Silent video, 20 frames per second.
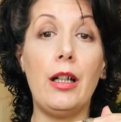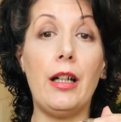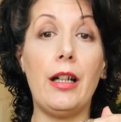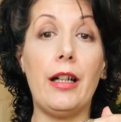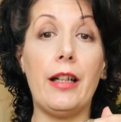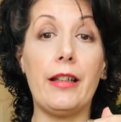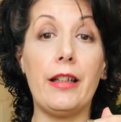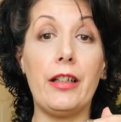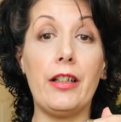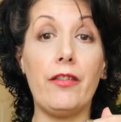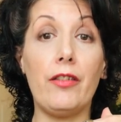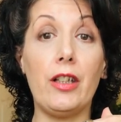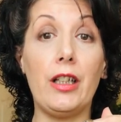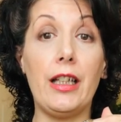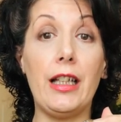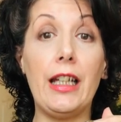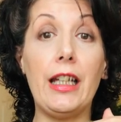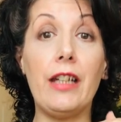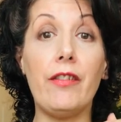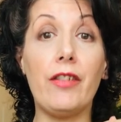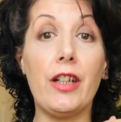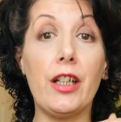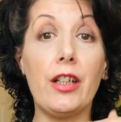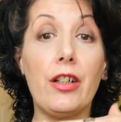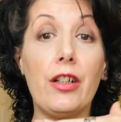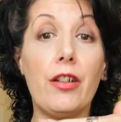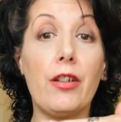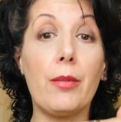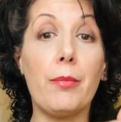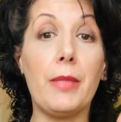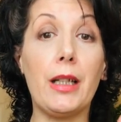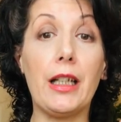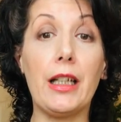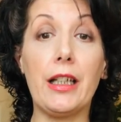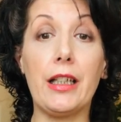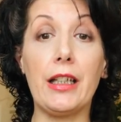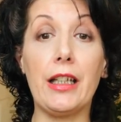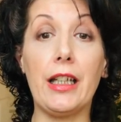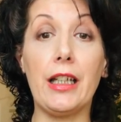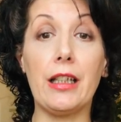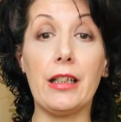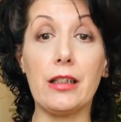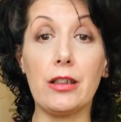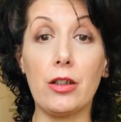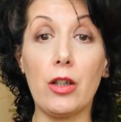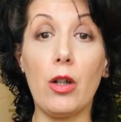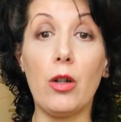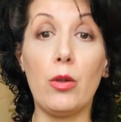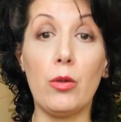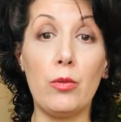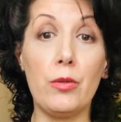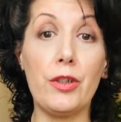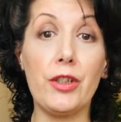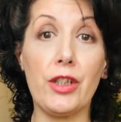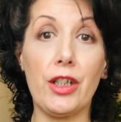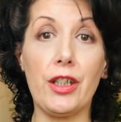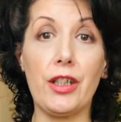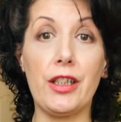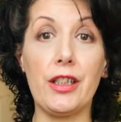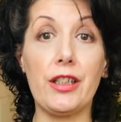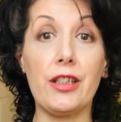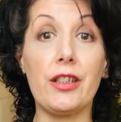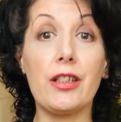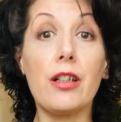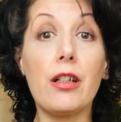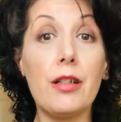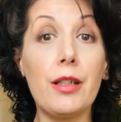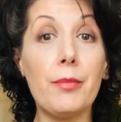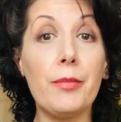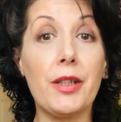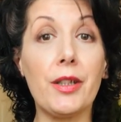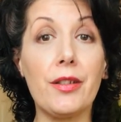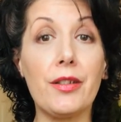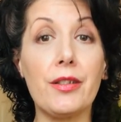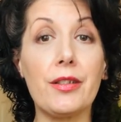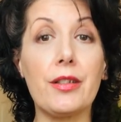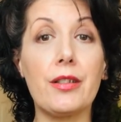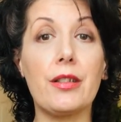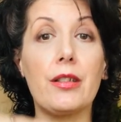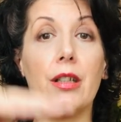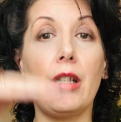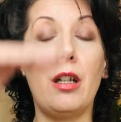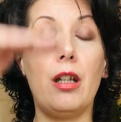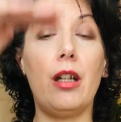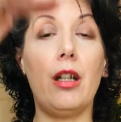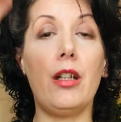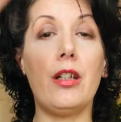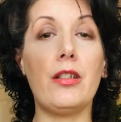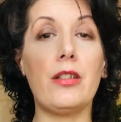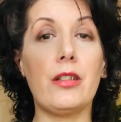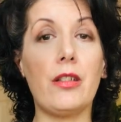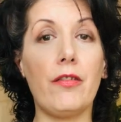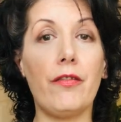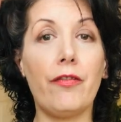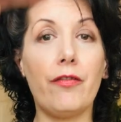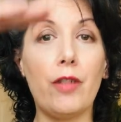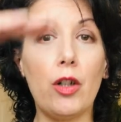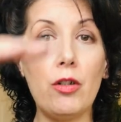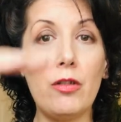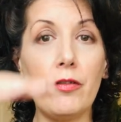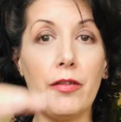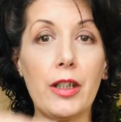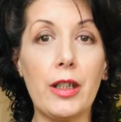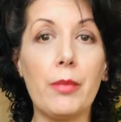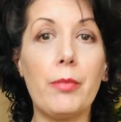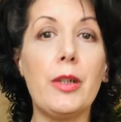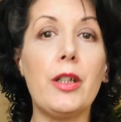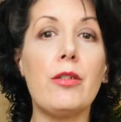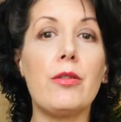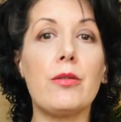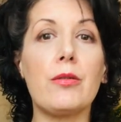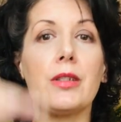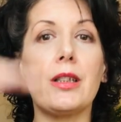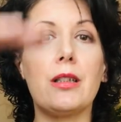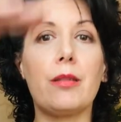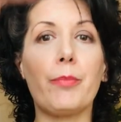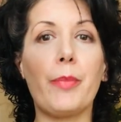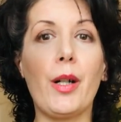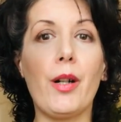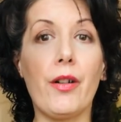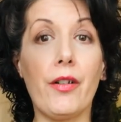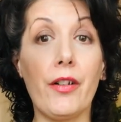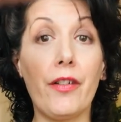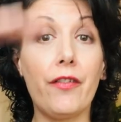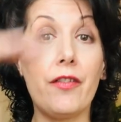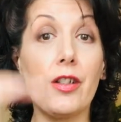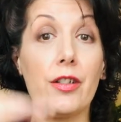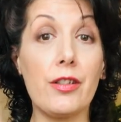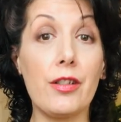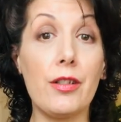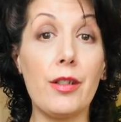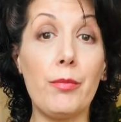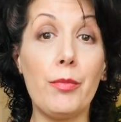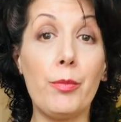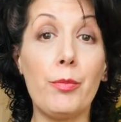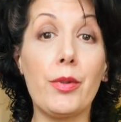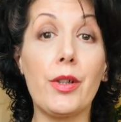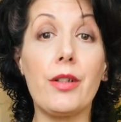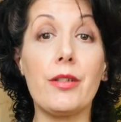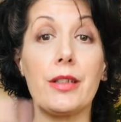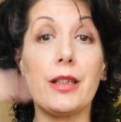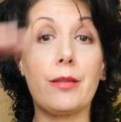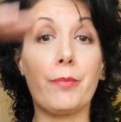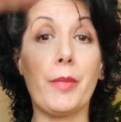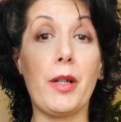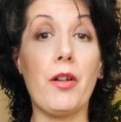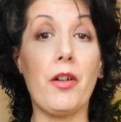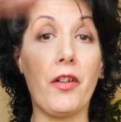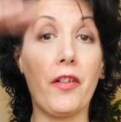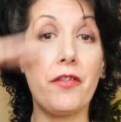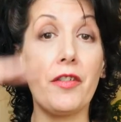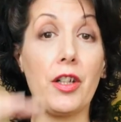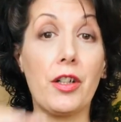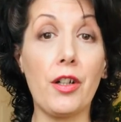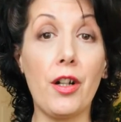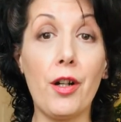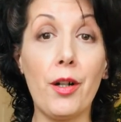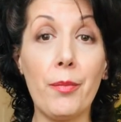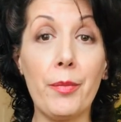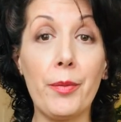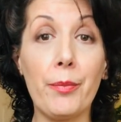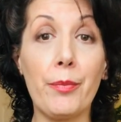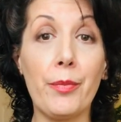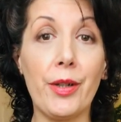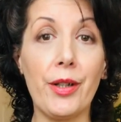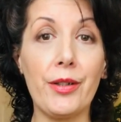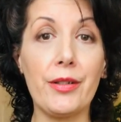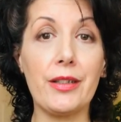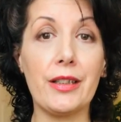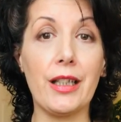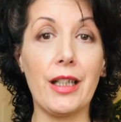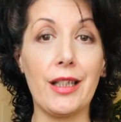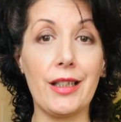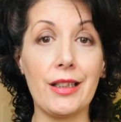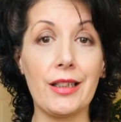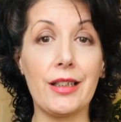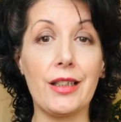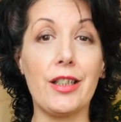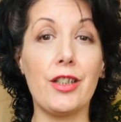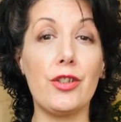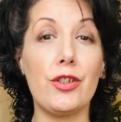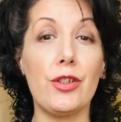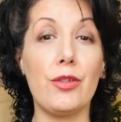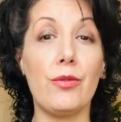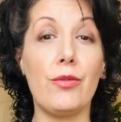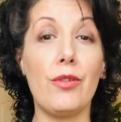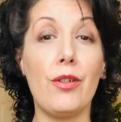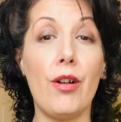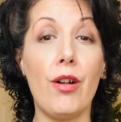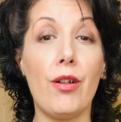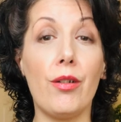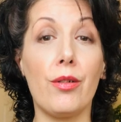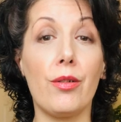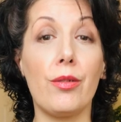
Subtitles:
and then if you leave it another million years, coal would turn into diamonds. So fulvic minerals is part of the diamond process, part of the carbon process, and as you know,